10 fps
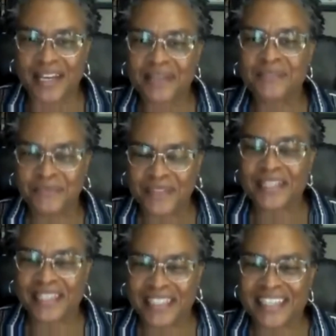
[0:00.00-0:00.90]
that was outside
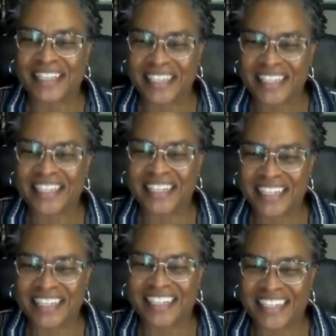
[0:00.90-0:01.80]
the scope of your
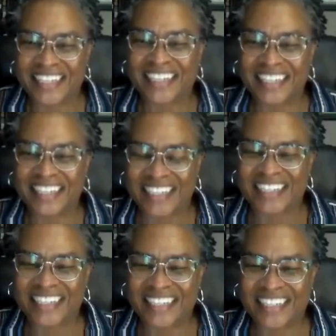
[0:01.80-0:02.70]
research, but I just wanted
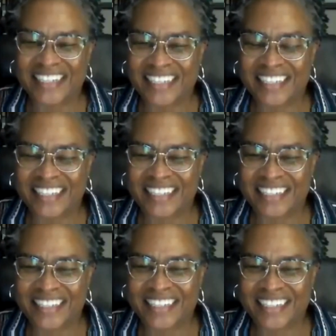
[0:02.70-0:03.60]
to, to share that.
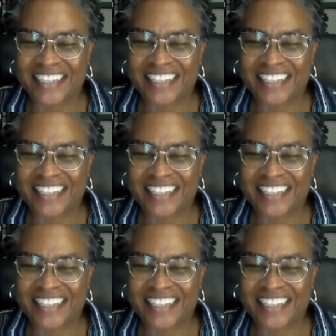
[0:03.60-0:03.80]
So.